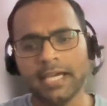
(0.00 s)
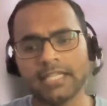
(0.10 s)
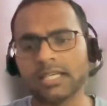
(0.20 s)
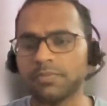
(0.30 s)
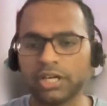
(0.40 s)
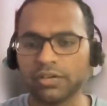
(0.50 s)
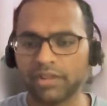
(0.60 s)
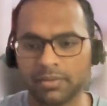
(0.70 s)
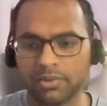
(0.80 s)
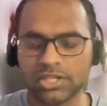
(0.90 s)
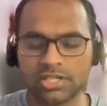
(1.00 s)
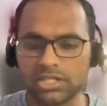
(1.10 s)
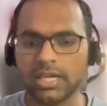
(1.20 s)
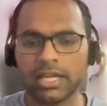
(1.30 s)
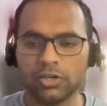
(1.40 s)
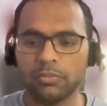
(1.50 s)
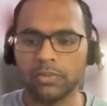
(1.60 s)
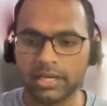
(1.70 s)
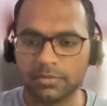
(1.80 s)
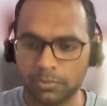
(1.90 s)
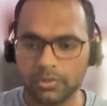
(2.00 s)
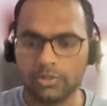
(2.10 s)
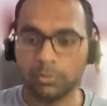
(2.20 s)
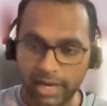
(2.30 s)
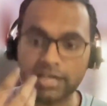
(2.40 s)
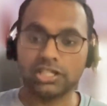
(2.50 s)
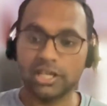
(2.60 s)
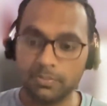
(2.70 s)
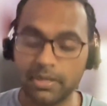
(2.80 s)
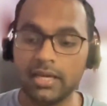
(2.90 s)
in some sort of an emergency, and you might actually